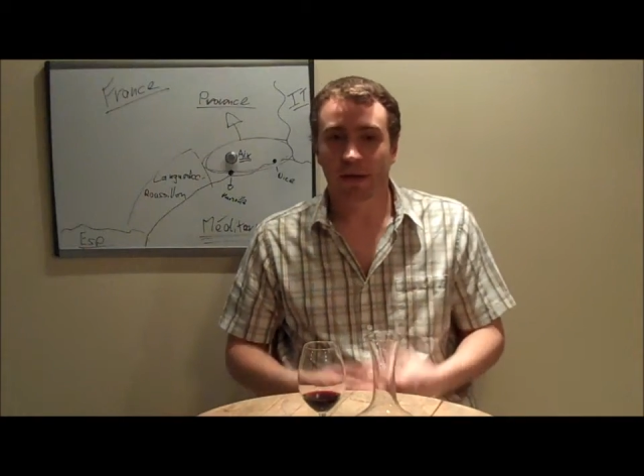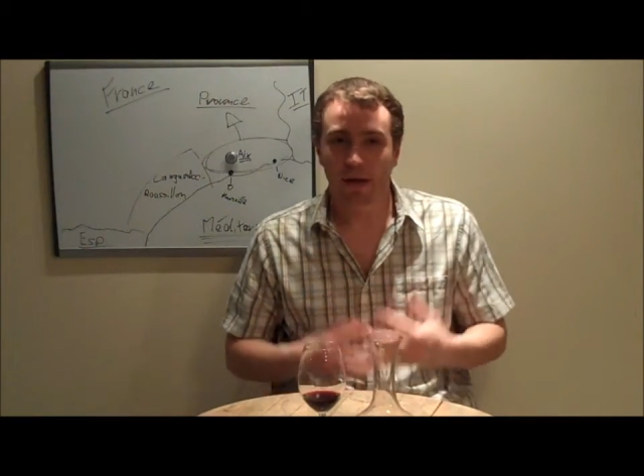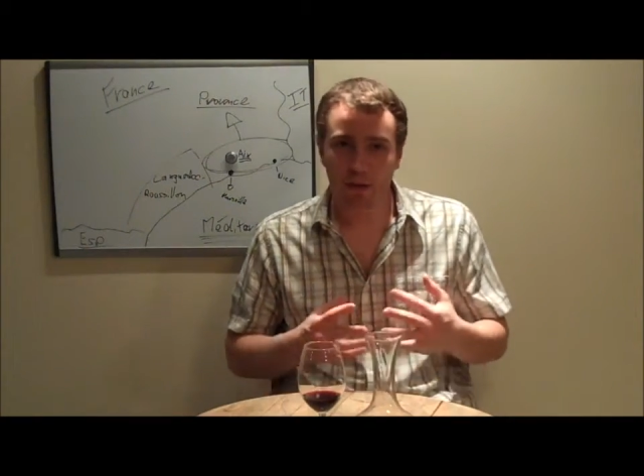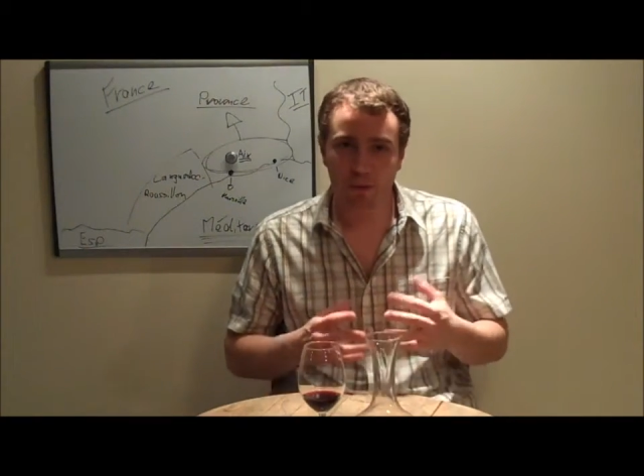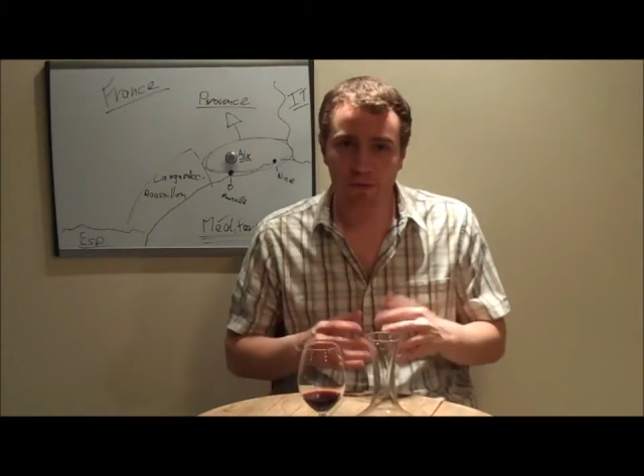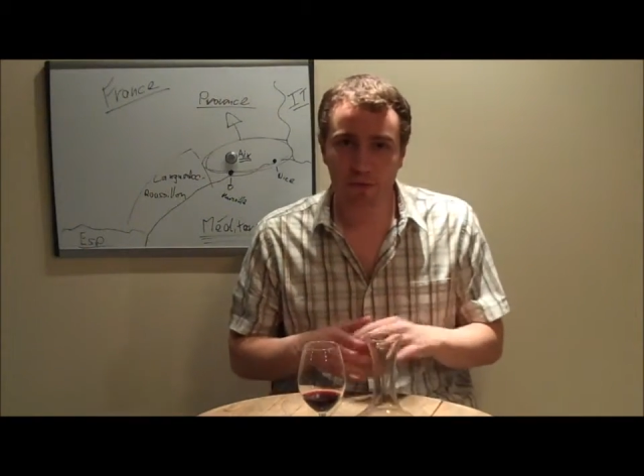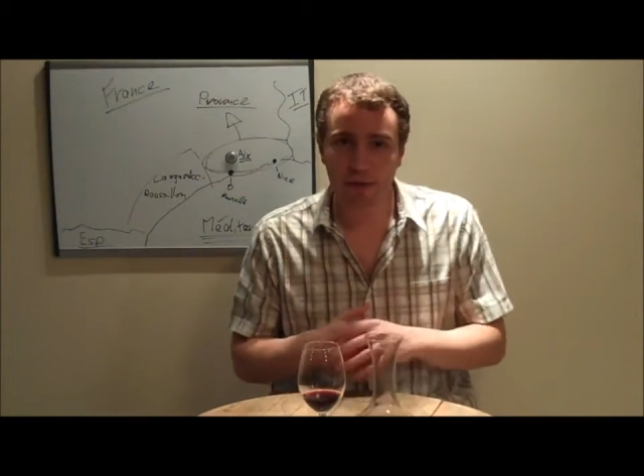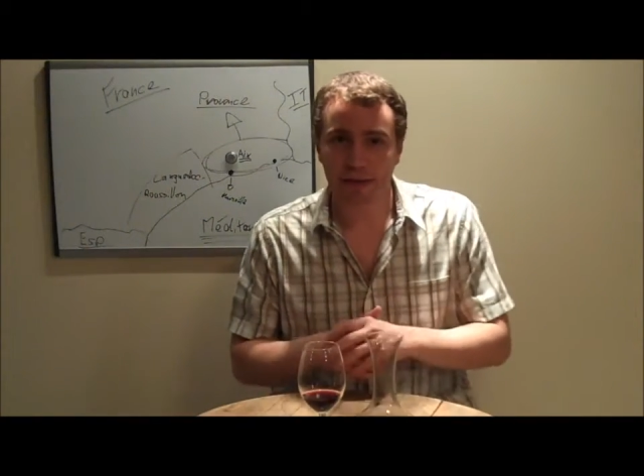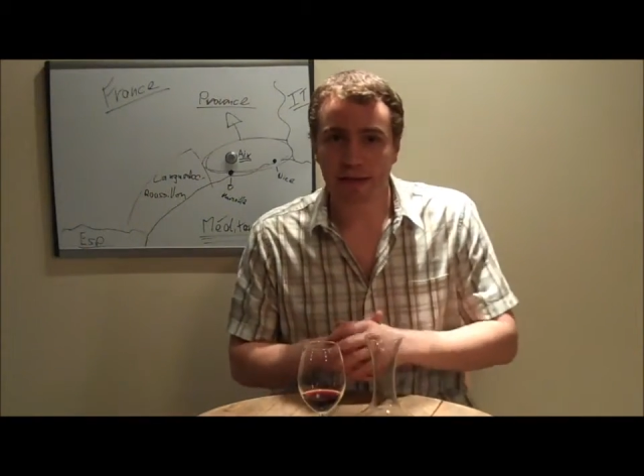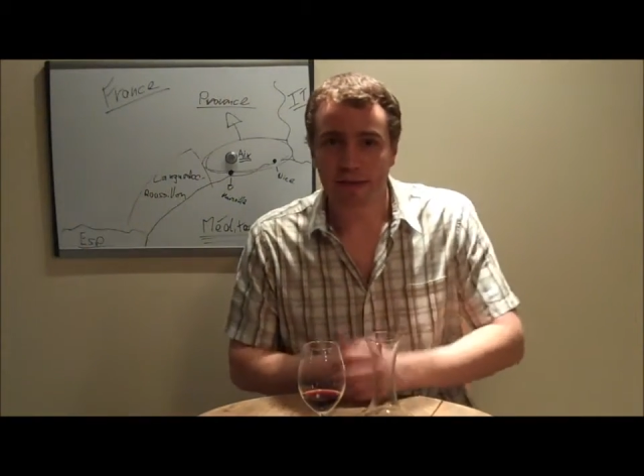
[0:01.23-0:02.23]
Hello
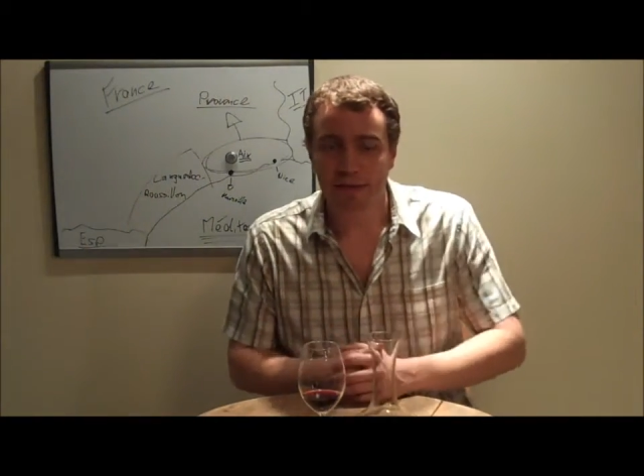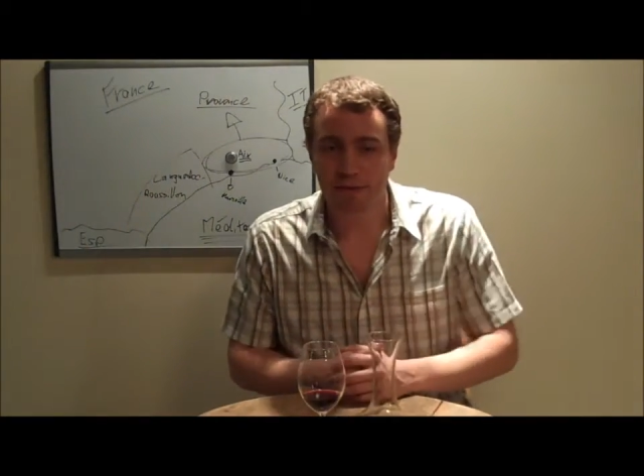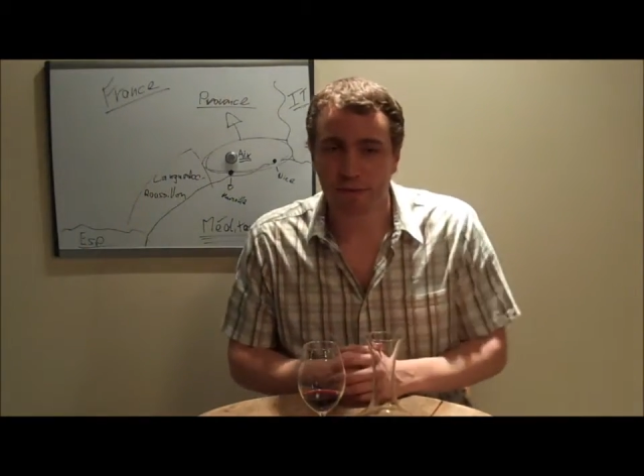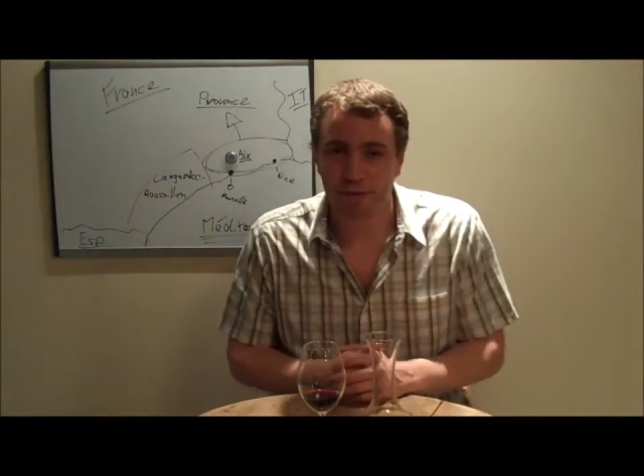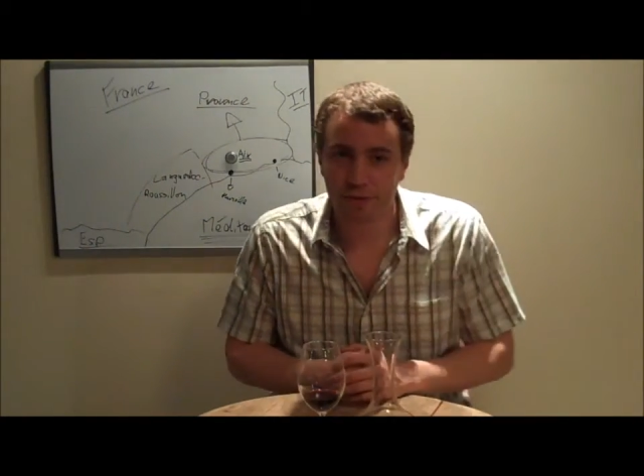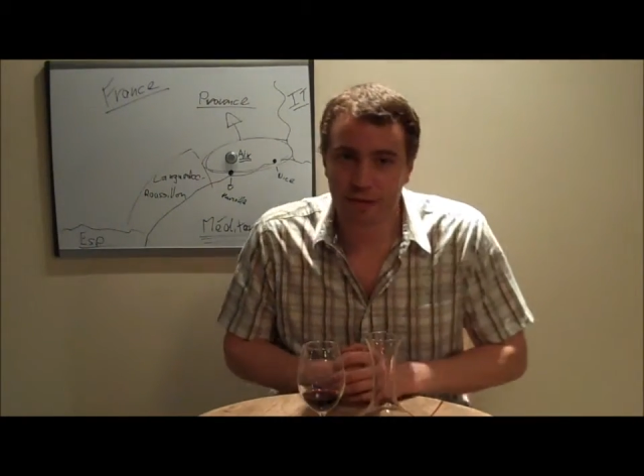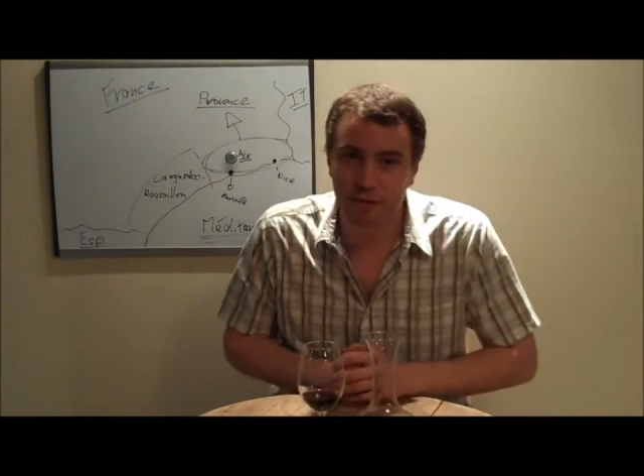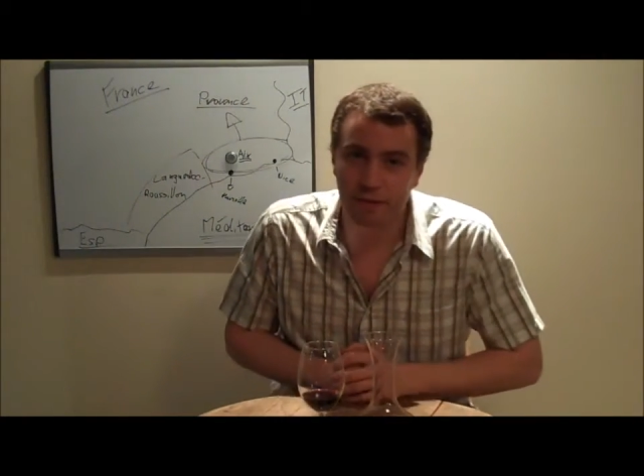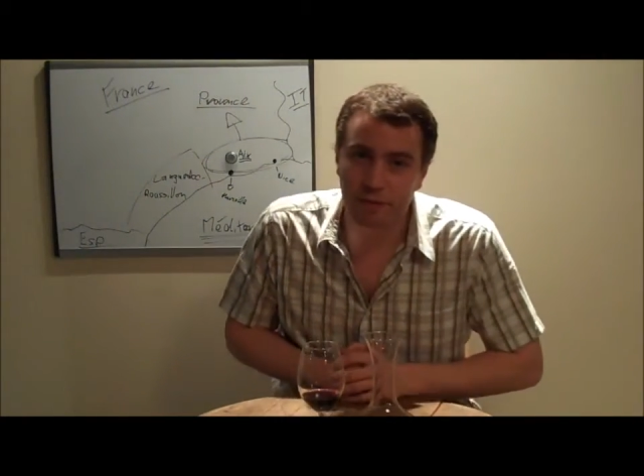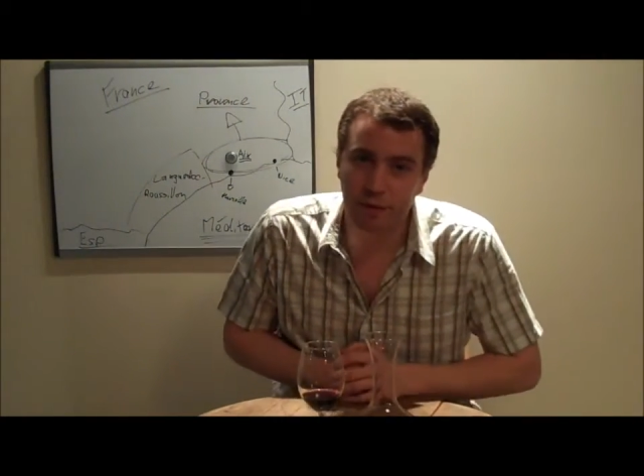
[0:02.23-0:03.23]
everyone, Alex Savoie for
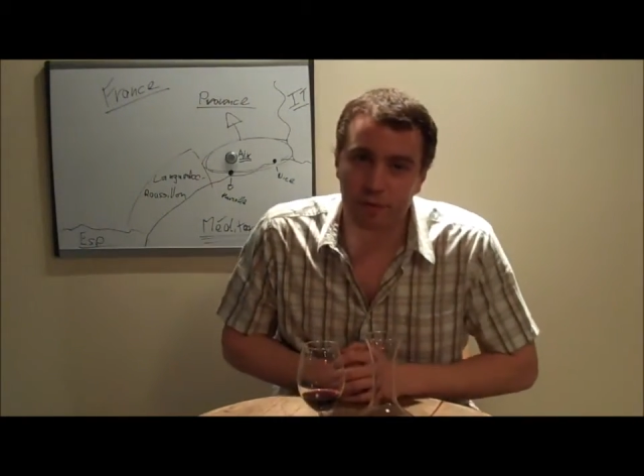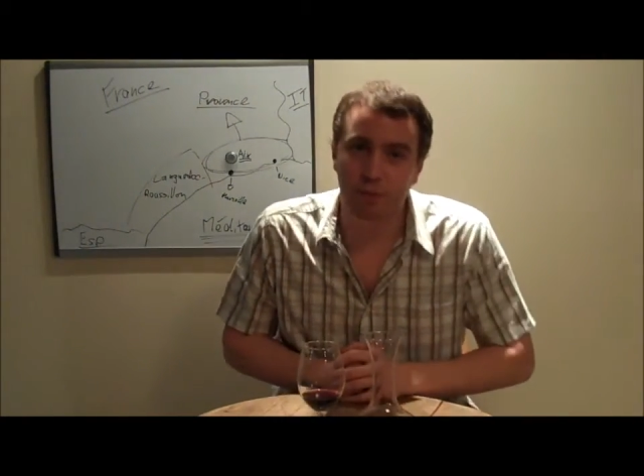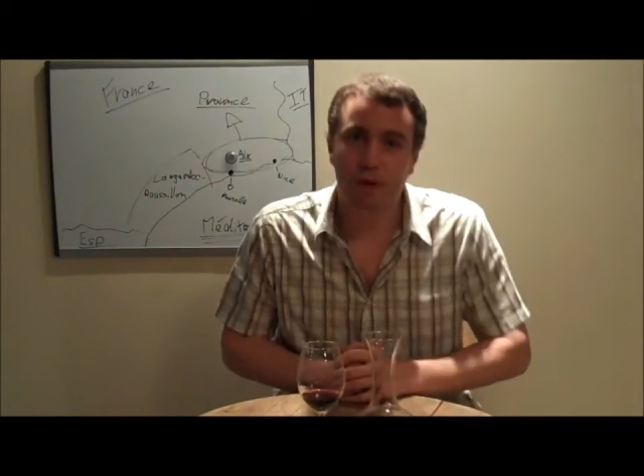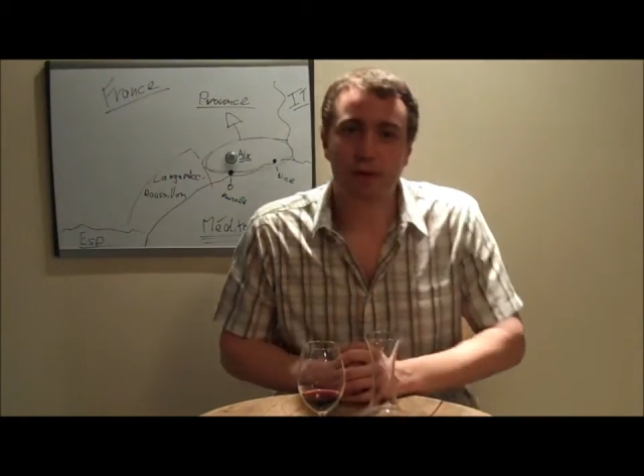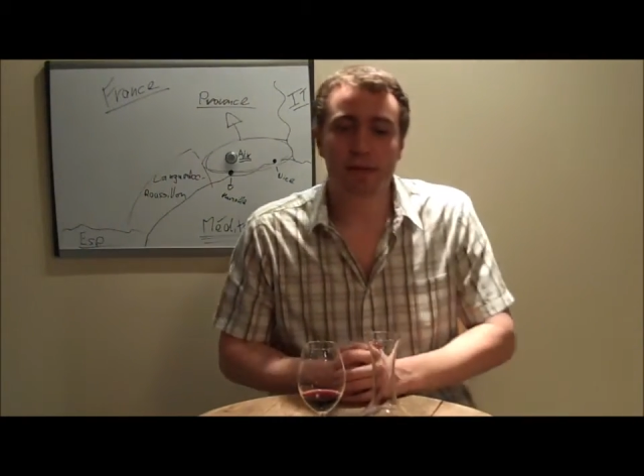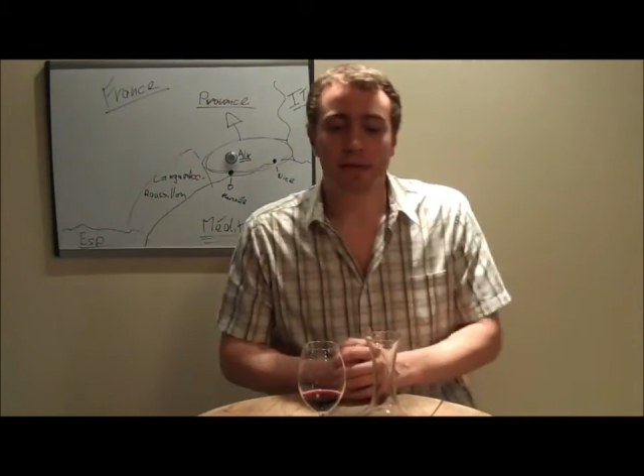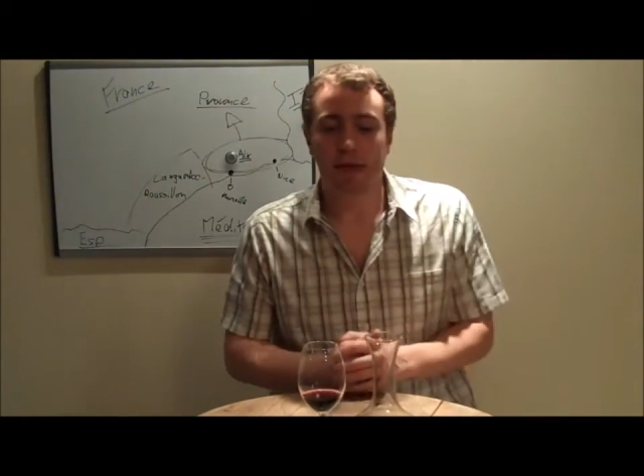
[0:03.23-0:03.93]
Discovery of Wine.